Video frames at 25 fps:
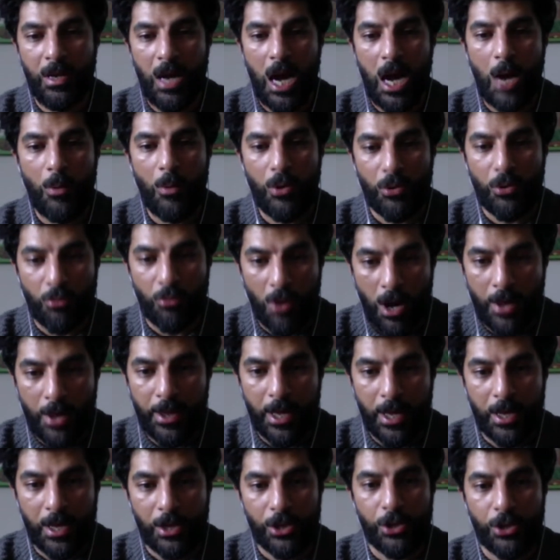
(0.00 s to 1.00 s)
would
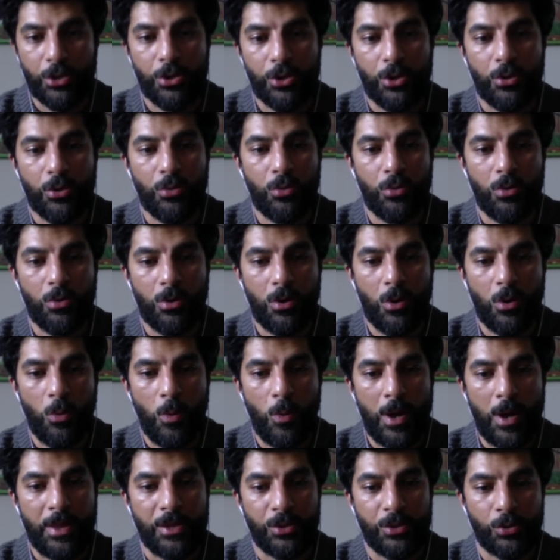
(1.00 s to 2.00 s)
rather you knew
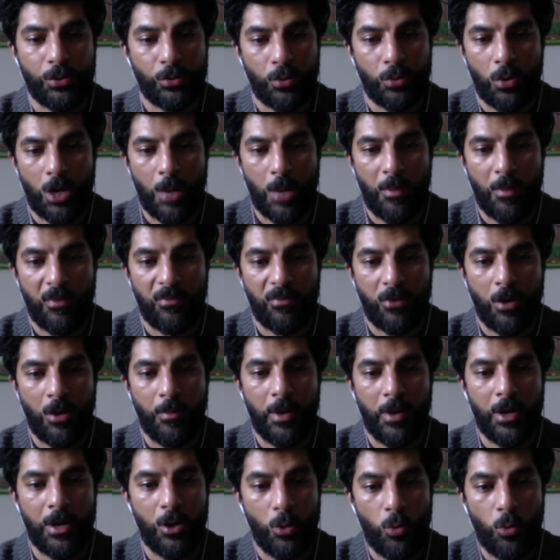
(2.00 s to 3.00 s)
where this was all coming from
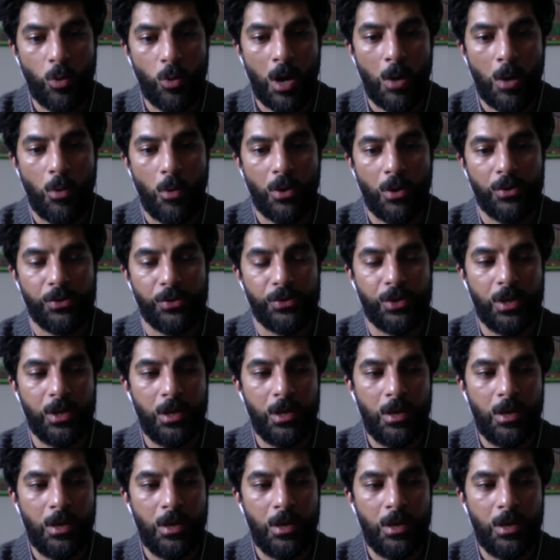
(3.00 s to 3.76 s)
and who I was,